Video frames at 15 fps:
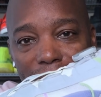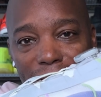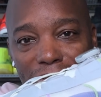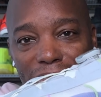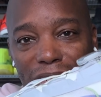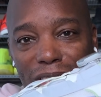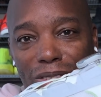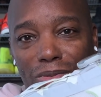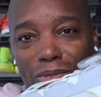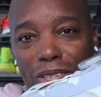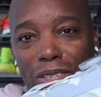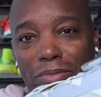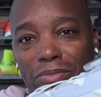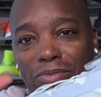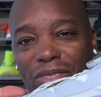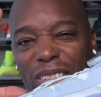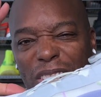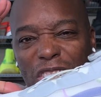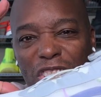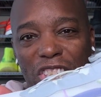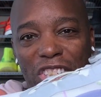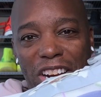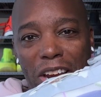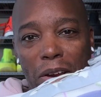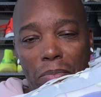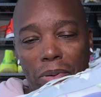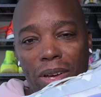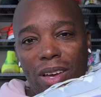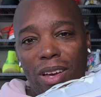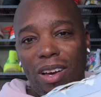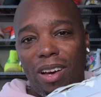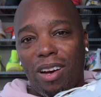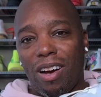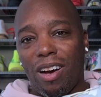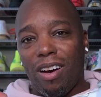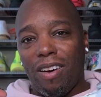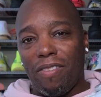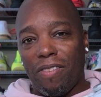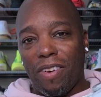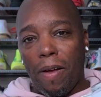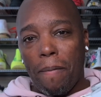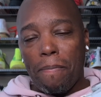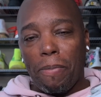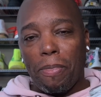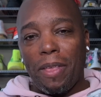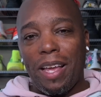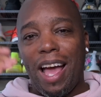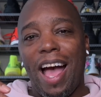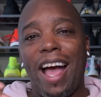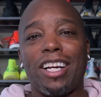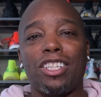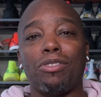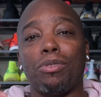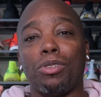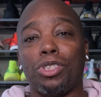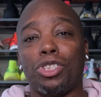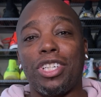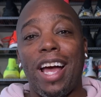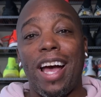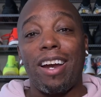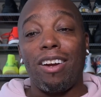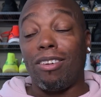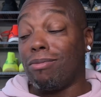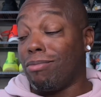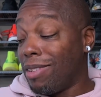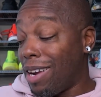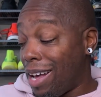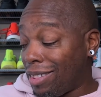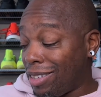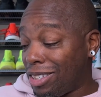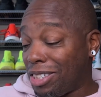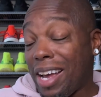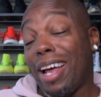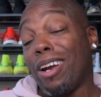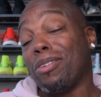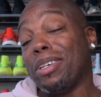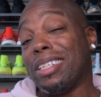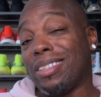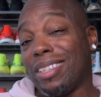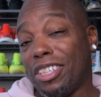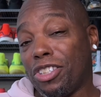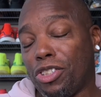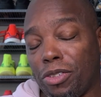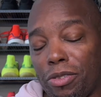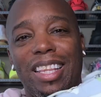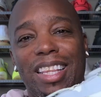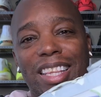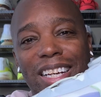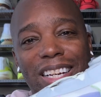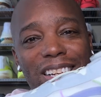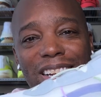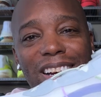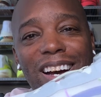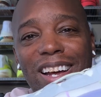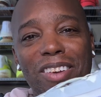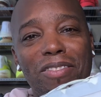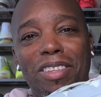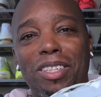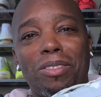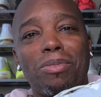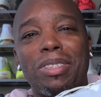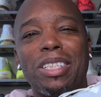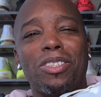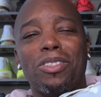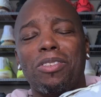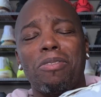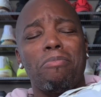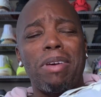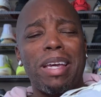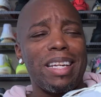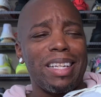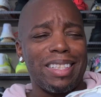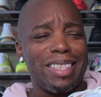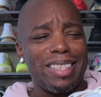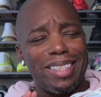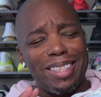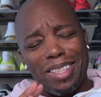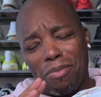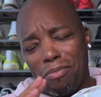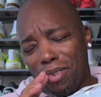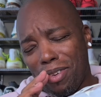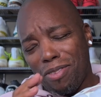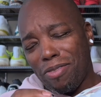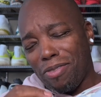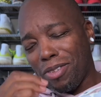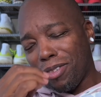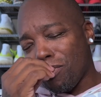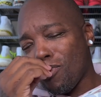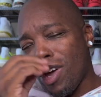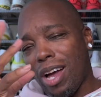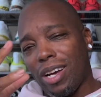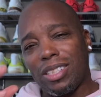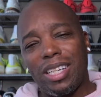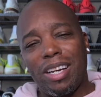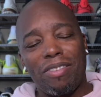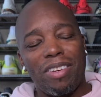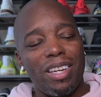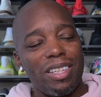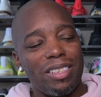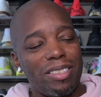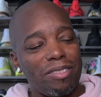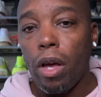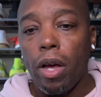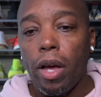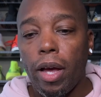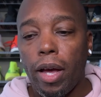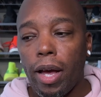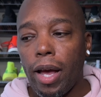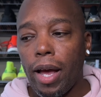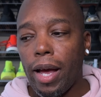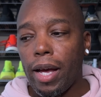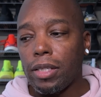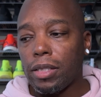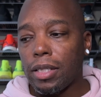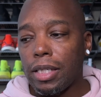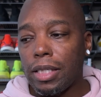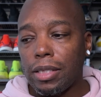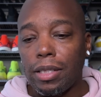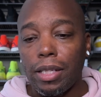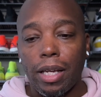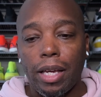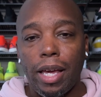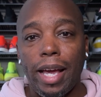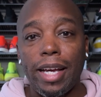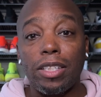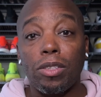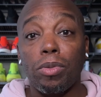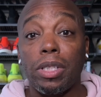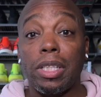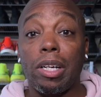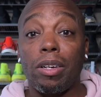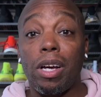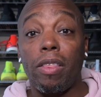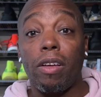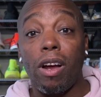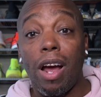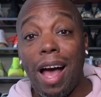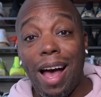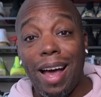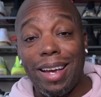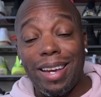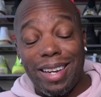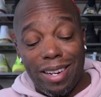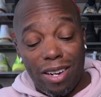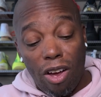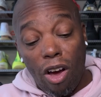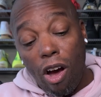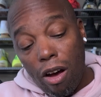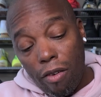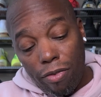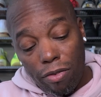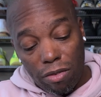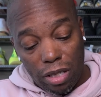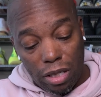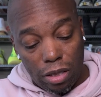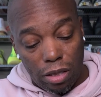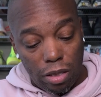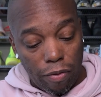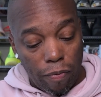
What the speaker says: of this one, the shape of the actual shadow, not the shadow essential. The cut of this one is tremendous. It's just beautiful. Chef kiss. As is the case with their other high-end offerings,